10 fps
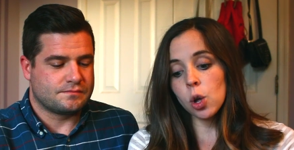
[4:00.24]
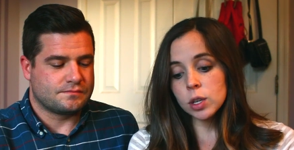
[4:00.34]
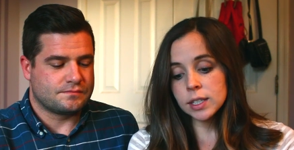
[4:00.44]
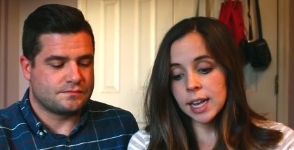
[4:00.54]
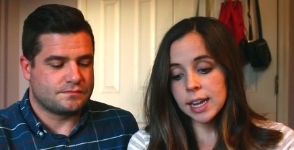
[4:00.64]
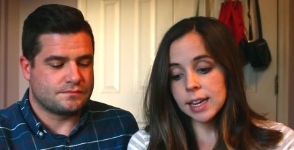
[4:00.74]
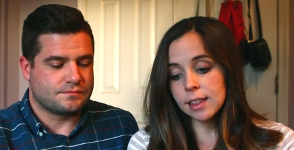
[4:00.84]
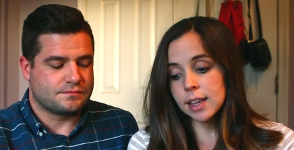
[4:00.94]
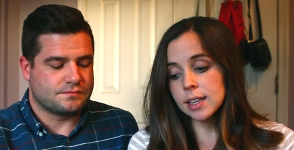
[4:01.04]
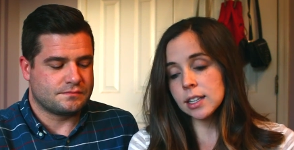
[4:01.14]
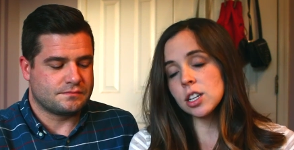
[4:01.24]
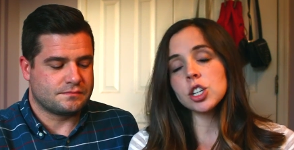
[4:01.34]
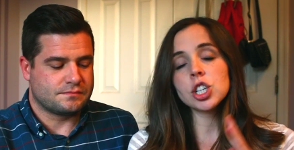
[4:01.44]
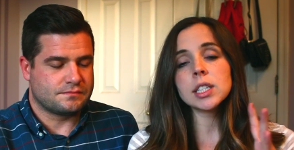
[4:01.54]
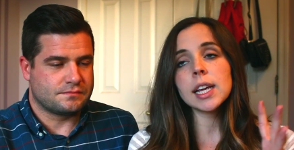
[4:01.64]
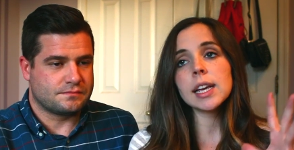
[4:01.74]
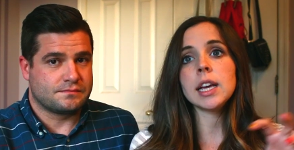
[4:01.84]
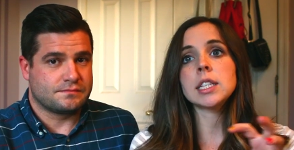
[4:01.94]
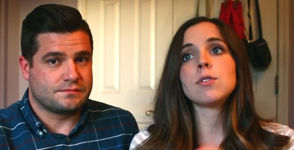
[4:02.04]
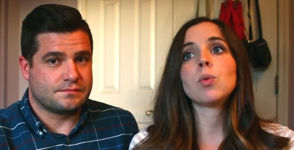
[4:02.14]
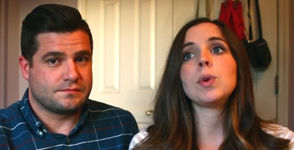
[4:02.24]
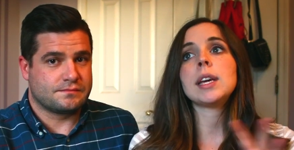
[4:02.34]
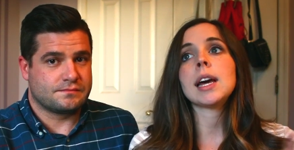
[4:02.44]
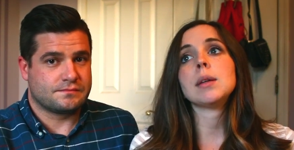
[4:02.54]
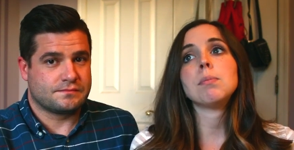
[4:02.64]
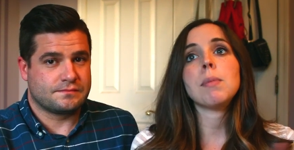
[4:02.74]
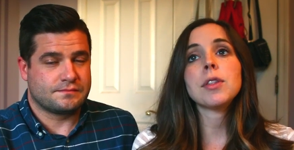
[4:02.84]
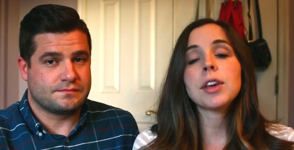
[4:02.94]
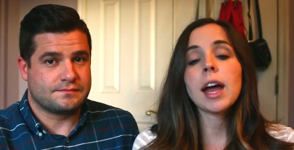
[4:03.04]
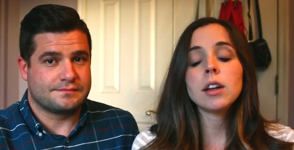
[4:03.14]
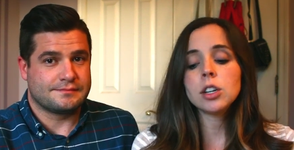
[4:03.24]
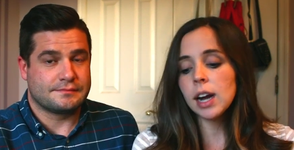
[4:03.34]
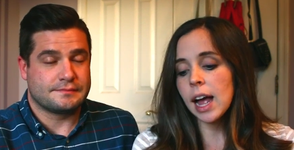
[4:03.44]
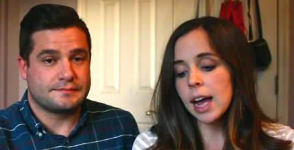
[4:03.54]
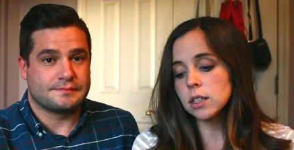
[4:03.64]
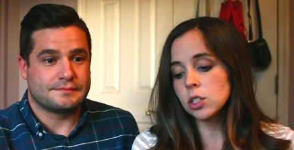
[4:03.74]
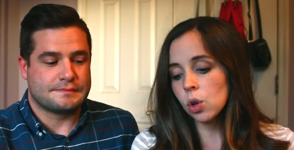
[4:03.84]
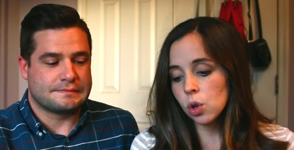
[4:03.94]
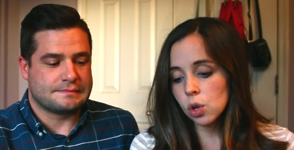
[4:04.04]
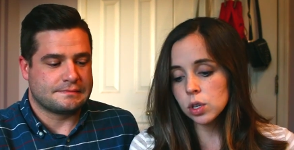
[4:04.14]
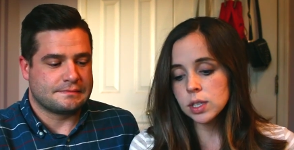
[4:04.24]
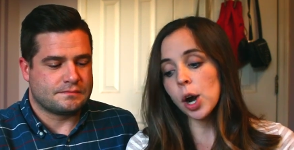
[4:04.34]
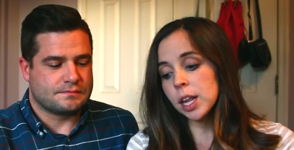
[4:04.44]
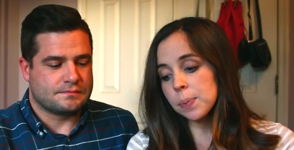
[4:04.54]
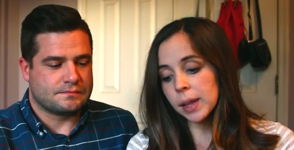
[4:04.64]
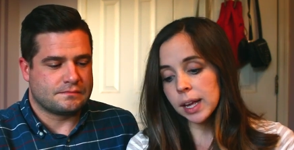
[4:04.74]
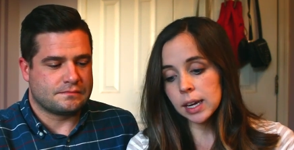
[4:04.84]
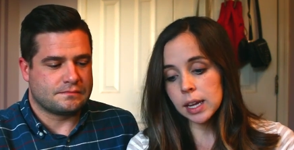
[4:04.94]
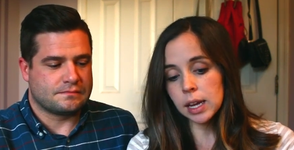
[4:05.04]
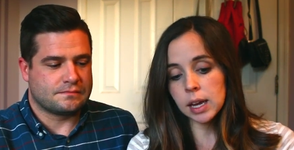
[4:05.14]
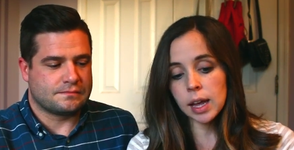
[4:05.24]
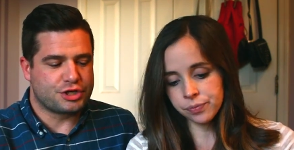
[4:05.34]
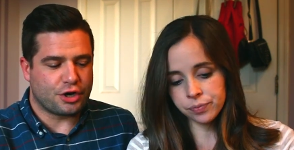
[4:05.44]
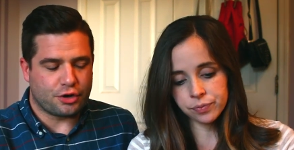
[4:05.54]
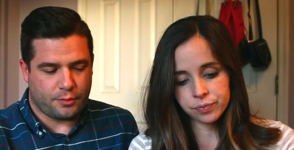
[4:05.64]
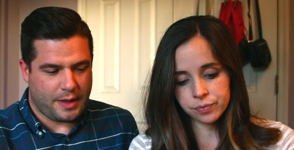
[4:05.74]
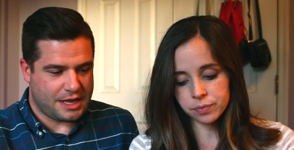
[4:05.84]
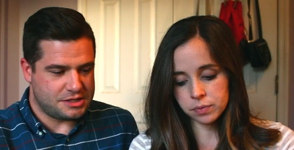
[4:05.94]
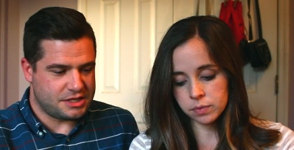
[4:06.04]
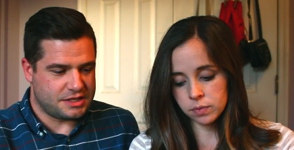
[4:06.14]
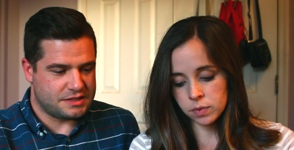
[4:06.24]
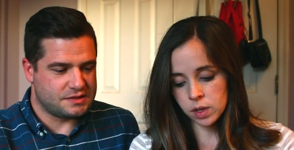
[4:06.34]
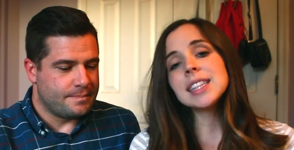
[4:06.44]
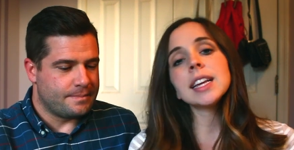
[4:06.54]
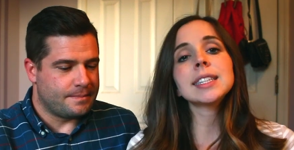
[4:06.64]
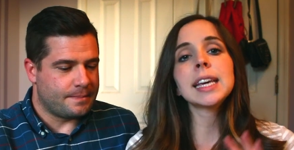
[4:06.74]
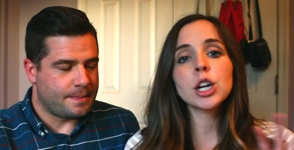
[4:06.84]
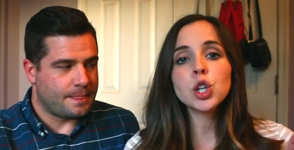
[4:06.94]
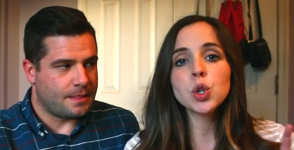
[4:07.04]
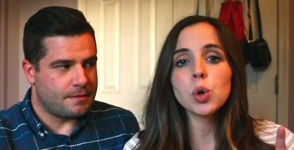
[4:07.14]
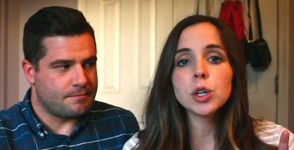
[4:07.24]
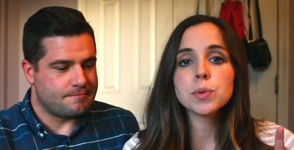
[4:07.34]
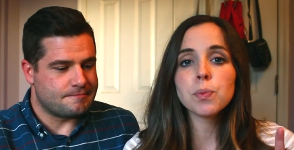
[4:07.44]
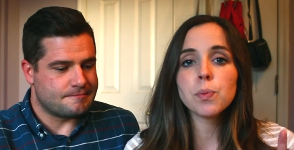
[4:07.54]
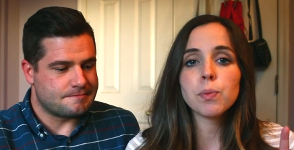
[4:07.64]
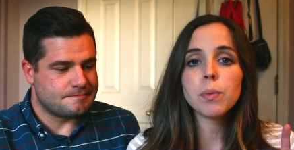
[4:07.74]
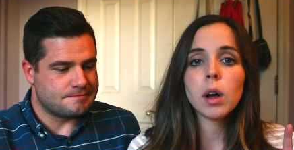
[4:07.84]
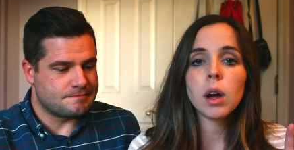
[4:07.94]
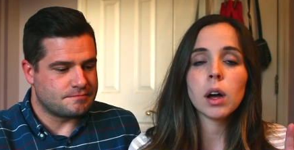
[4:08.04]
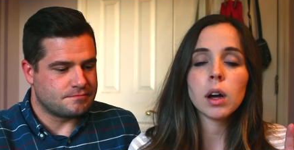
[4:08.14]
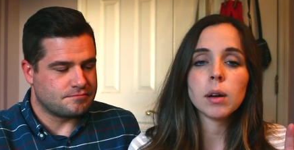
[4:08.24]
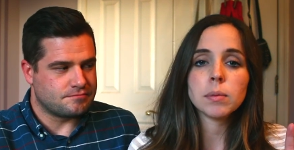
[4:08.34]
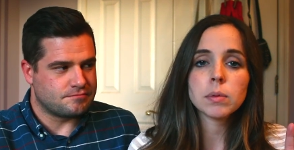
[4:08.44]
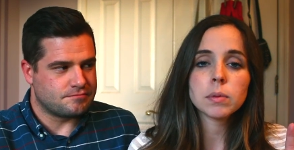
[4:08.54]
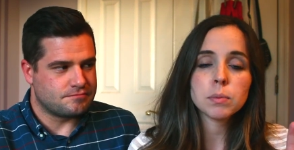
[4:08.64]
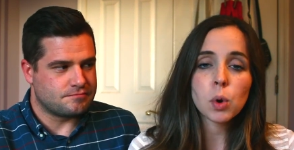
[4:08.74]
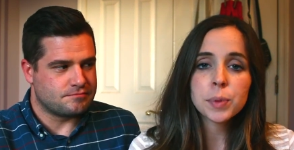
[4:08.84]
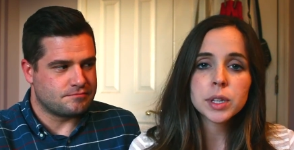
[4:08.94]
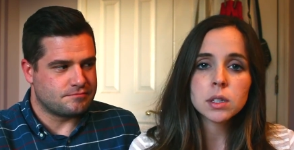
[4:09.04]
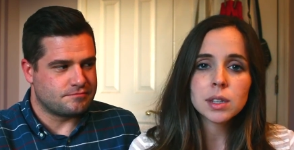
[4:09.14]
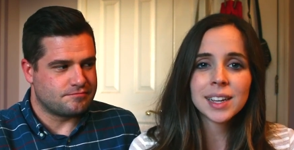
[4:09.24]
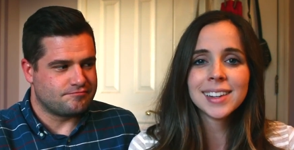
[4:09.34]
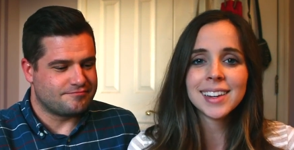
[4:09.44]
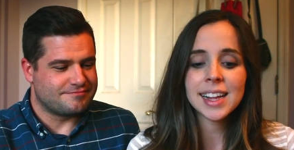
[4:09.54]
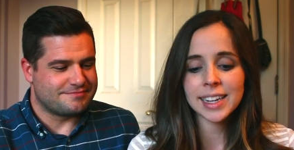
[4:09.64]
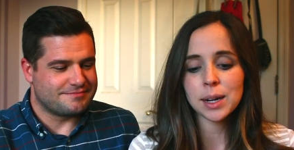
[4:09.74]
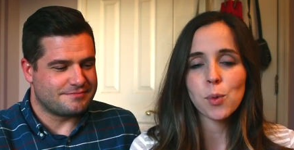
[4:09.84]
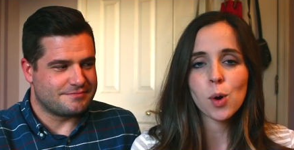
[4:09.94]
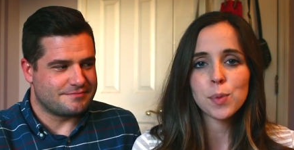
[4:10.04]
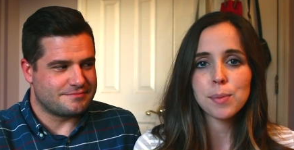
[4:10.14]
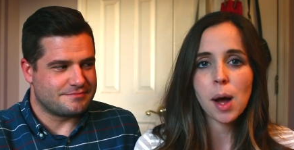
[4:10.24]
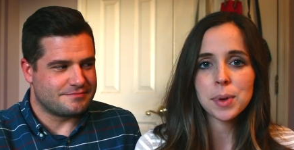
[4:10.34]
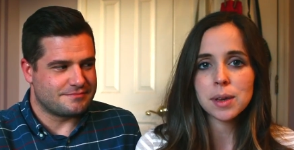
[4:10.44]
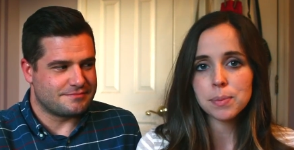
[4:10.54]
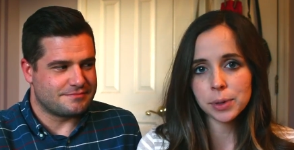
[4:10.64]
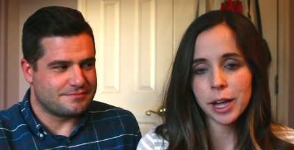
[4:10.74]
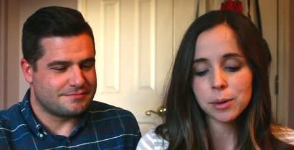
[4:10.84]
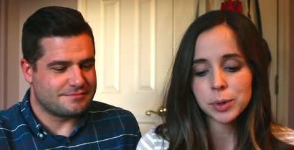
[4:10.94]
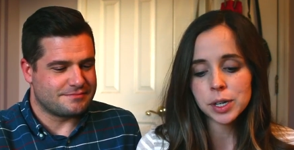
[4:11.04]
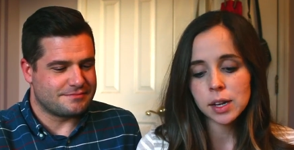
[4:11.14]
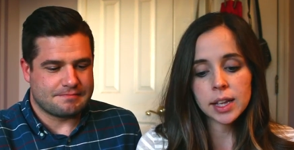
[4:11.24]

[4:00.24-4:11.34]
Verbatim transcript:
Speaker 1: goal setting things. It's not just like days of the week and the month calendar. It has goals, party planning,
Speaker 2: journal pages.
Speaker 1: It's geared towards Mormons. It's like a Mormon mommy planner book.